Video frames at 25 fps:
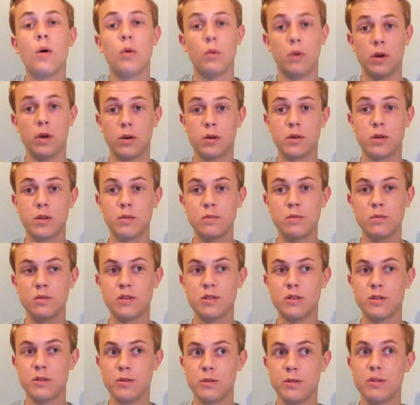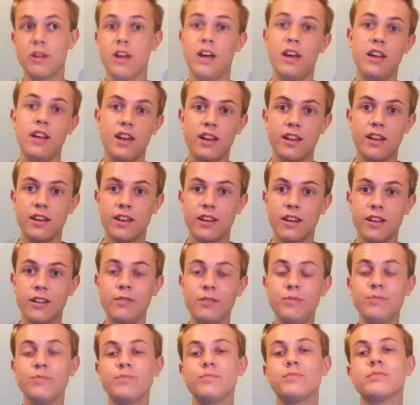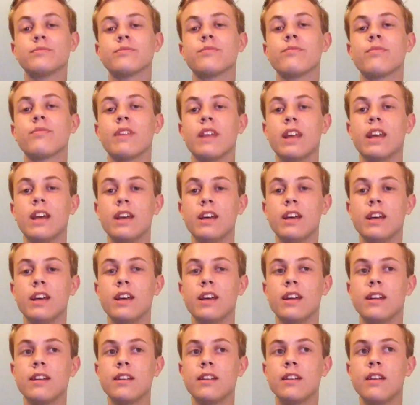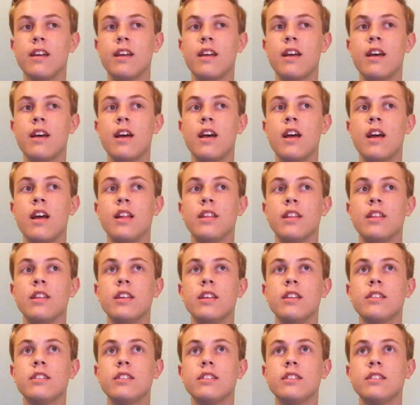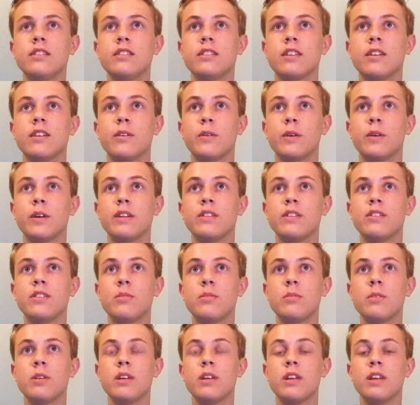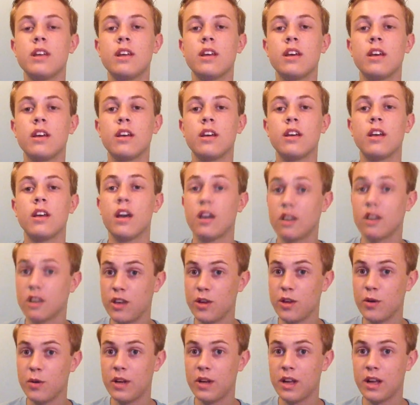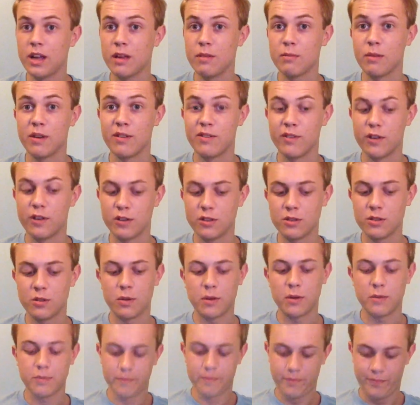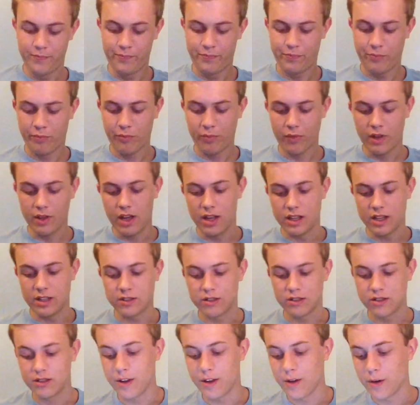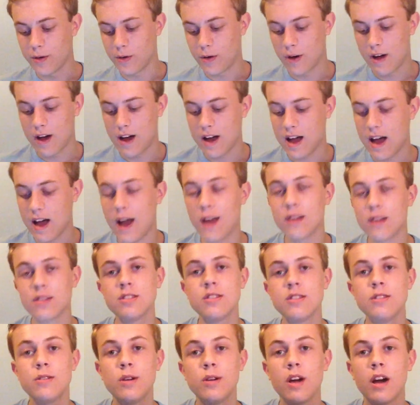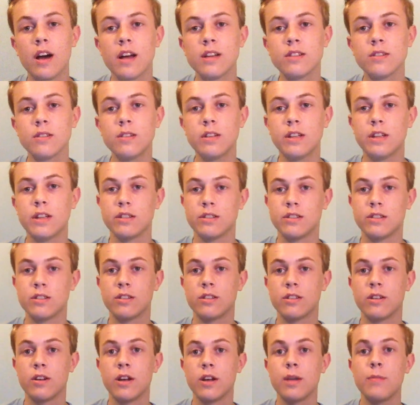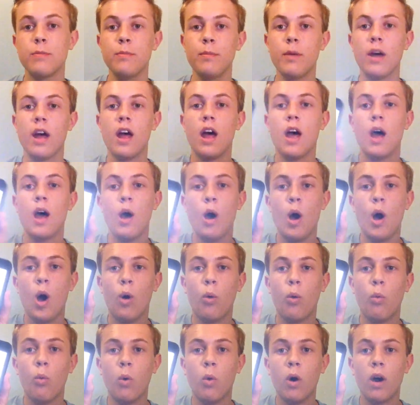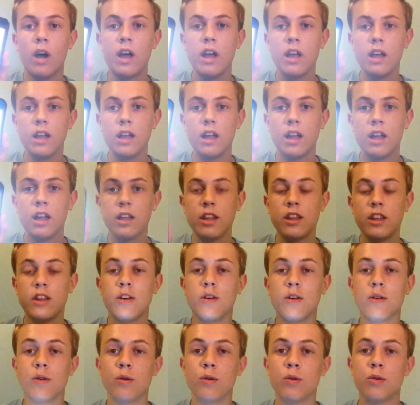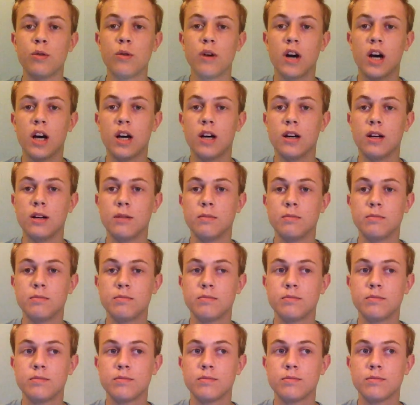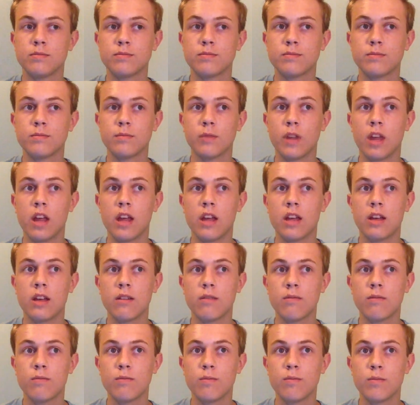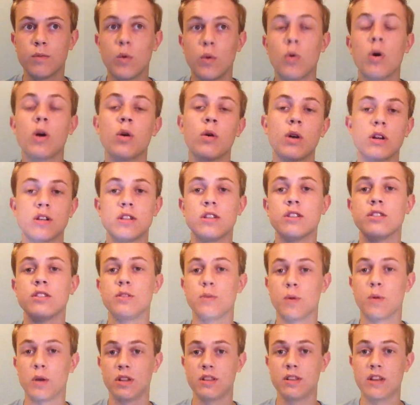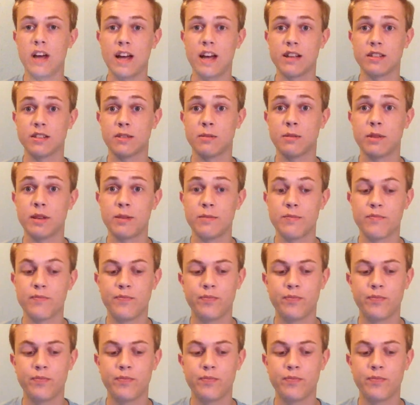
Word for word: Welcome to That Gay Kid, and this is going to be a Q&A, my first one. And so I asked you guys on Instagram what you, um, like, what questions you wanted to ask me.